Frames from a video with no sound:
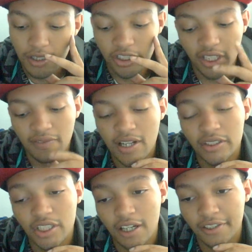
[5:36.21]
Seth
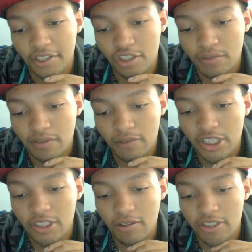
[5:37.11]
Rollins talked to human
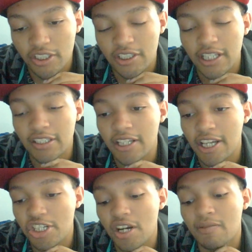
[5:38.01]
resources as in
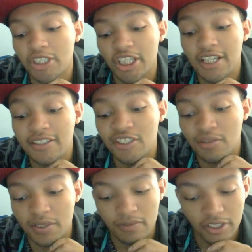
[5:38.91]
HR, which is
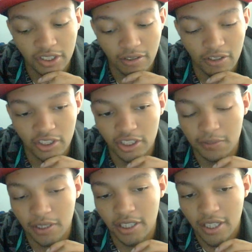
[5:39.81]
human resources,
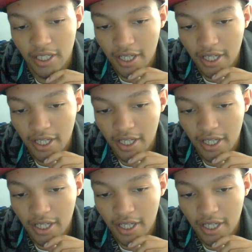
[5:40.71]
but